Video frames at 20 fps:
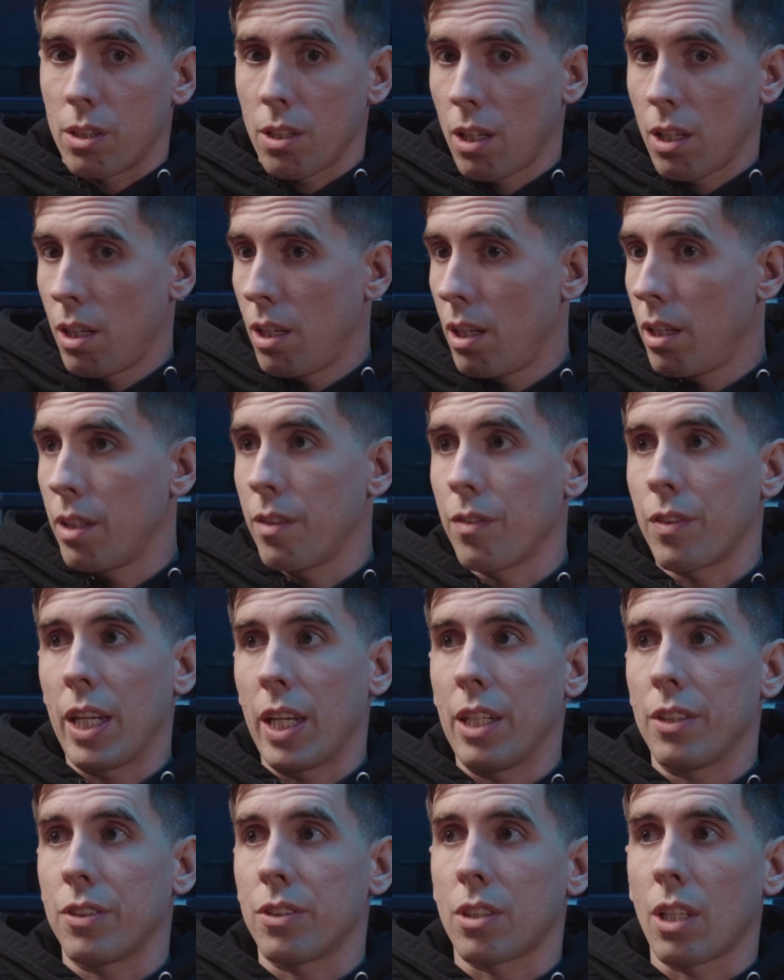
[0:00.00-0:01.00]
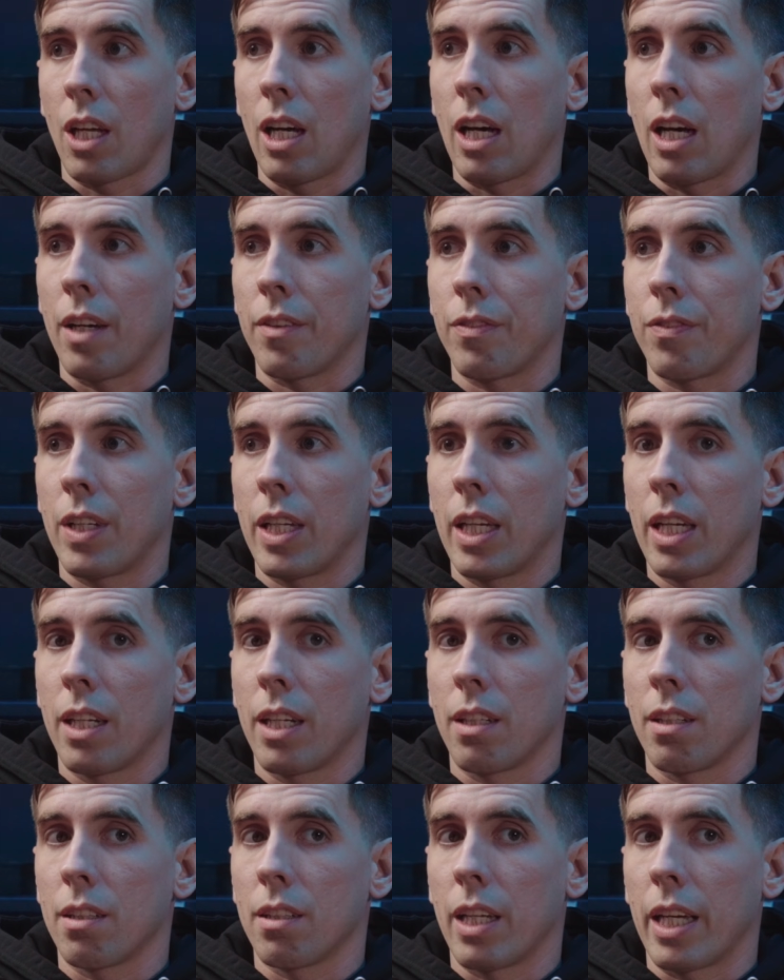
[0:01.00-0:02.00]
ton of that stuff,
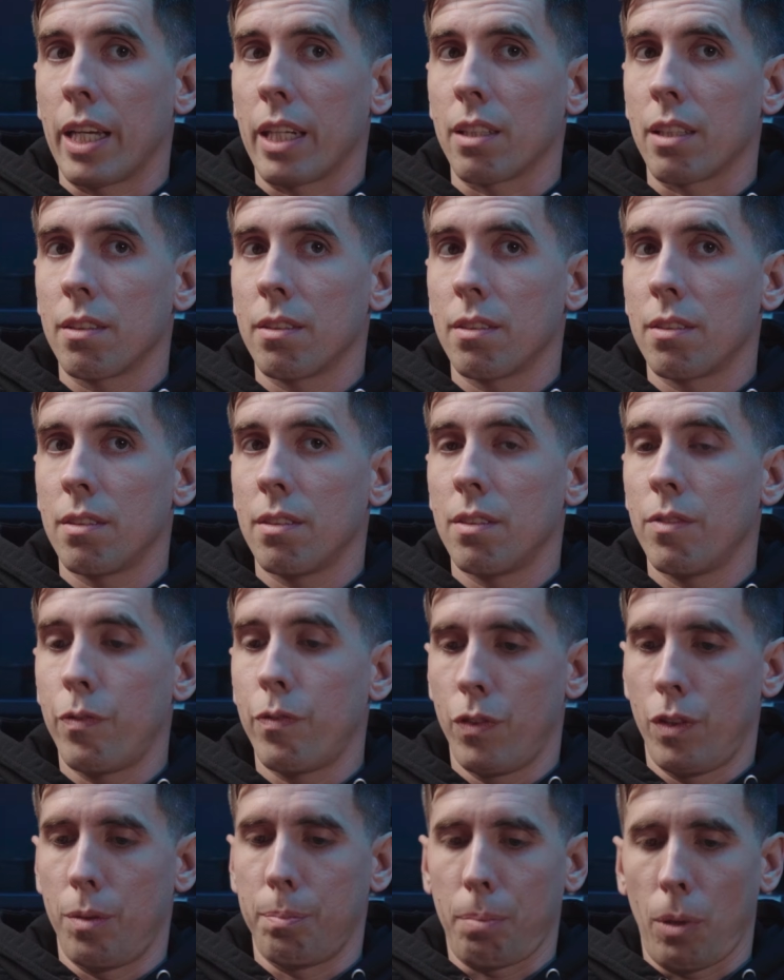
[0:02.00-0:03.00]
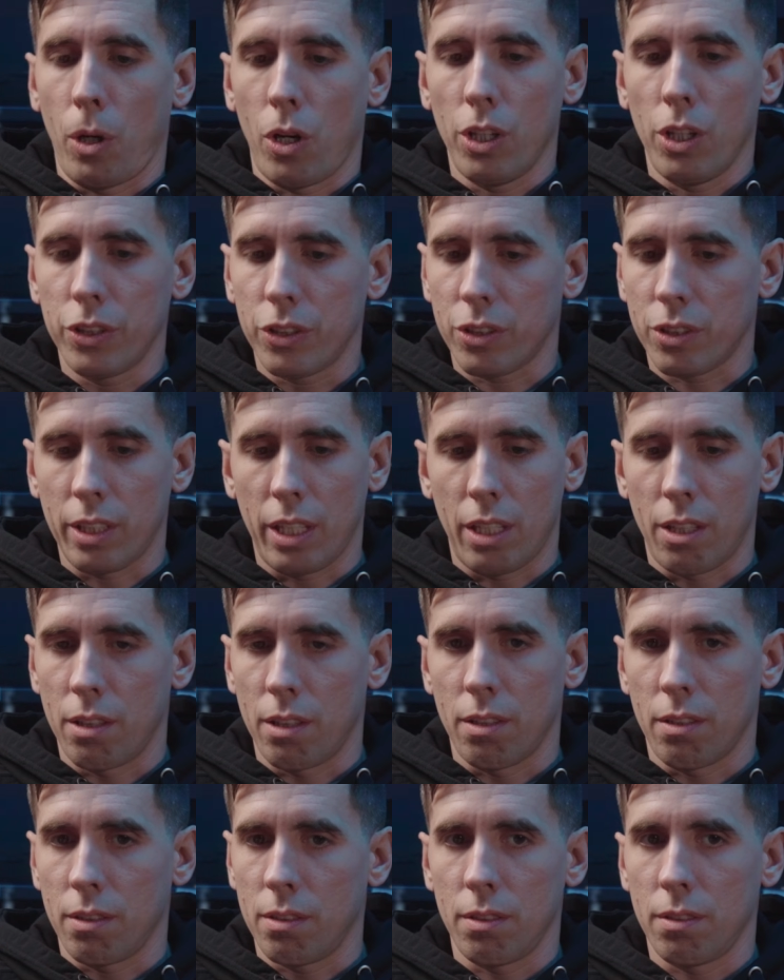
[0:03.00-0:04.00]
and like for parts that
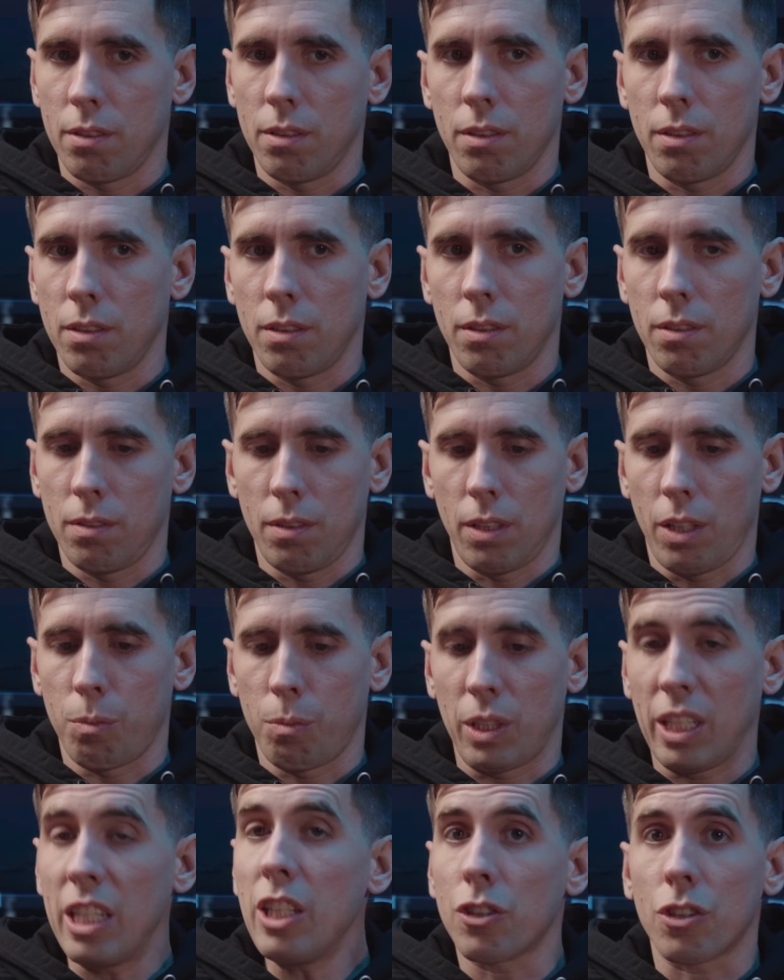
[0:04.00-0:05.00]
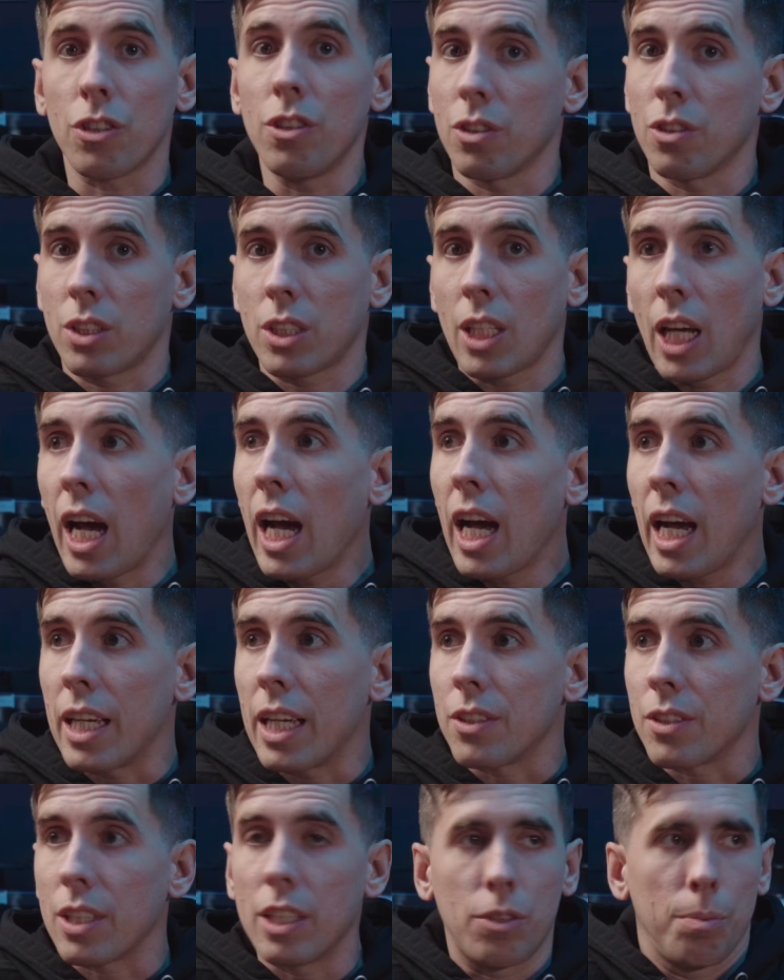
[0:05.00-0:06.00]
are within a certain
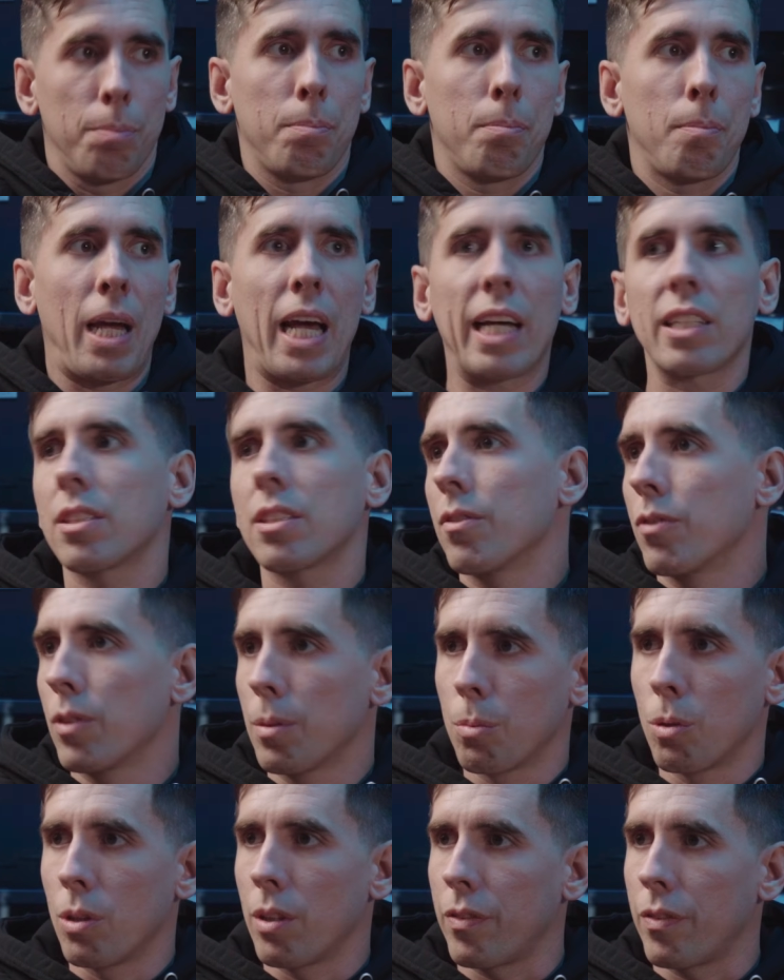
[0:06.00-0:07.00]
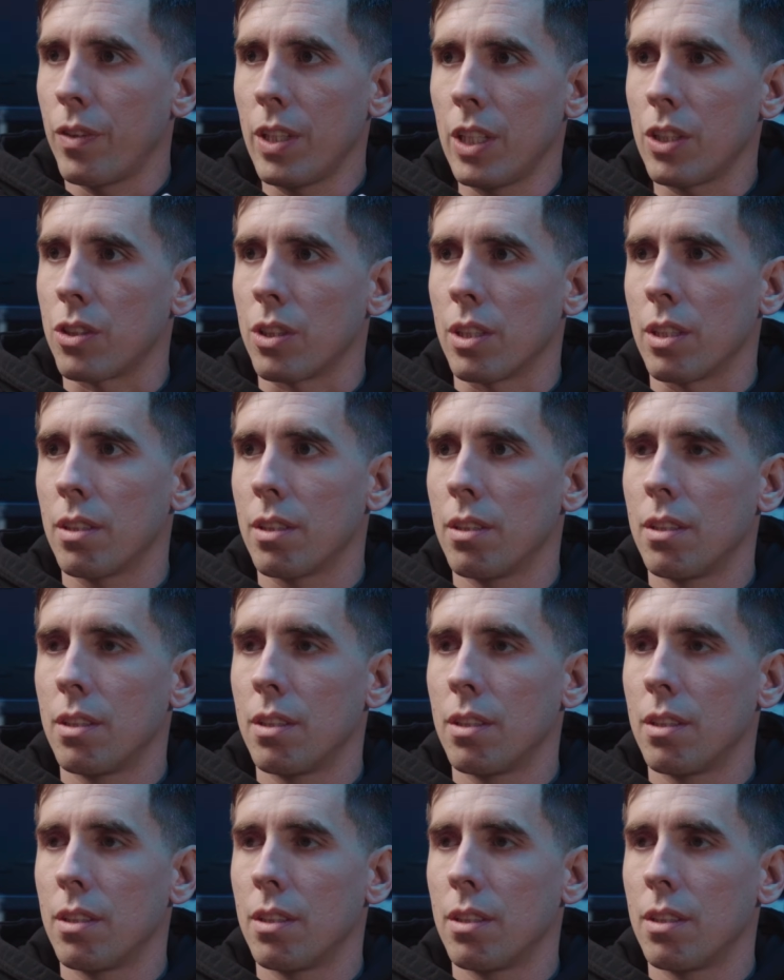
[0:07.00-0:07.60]
size, it's massively more efficient.